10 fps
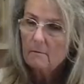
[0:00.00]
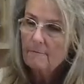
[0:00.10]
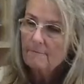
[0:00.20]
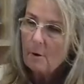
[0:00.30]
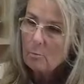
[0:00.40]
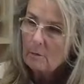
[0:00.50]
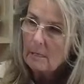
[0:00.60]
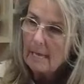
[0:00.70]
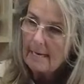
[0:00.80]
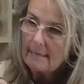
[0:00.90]
foam
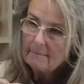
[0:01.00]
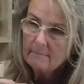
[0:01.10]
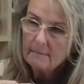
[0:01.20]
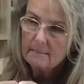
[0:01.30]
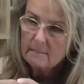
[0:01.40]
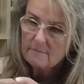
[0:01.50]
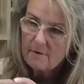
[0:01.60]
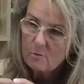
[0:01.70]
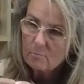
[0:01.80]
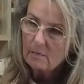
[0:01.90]
clay. This is
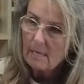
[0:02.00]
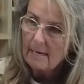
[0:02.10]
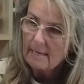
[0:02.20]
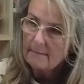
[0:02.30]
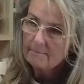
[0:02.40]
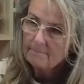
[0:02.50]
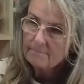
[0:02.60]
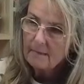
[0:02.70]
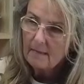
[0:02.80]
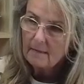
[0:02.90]
foam clay.
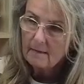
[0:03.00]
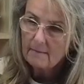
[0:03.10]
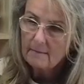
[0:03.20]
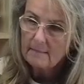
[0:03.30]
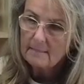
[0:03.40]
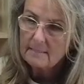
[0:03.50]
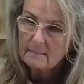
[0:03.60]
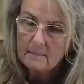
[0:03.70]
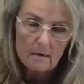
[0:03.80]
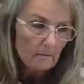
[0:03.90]
This
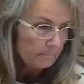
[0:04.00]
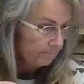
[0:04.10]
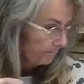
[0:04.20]
is let